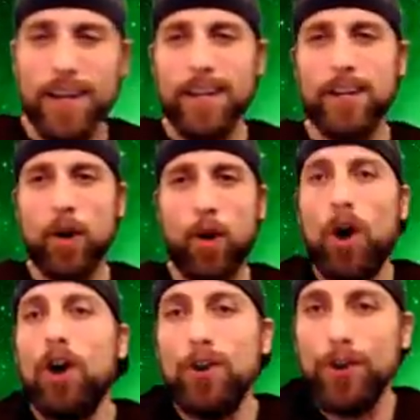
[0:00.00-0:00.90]
you know,
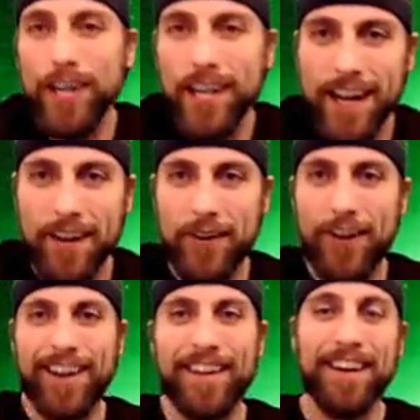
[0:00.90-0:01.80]
hungry. I don't
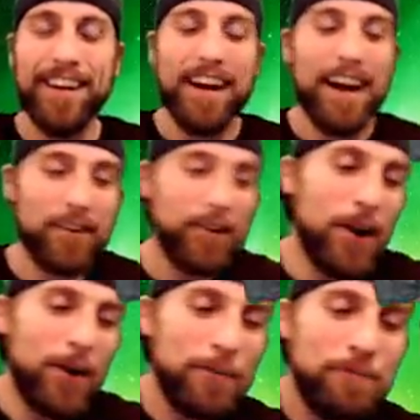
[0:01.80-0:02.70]
know. I don't know.